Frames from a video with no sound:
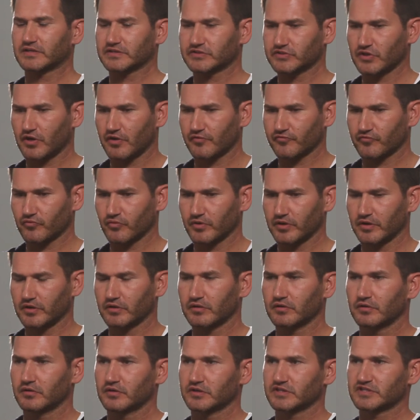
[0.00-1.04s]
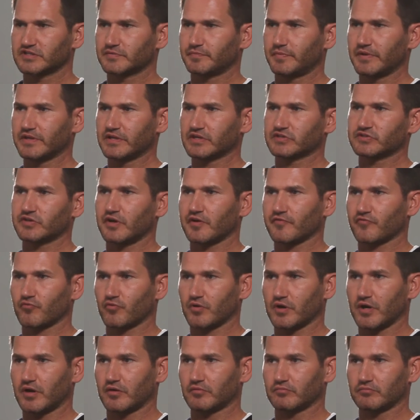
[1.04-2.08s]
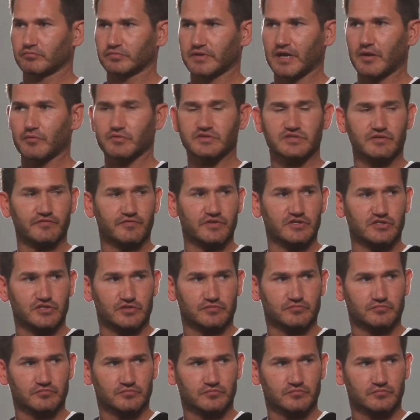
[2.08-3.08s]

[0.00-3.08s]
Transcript: the software, spin the software out. That was the vision.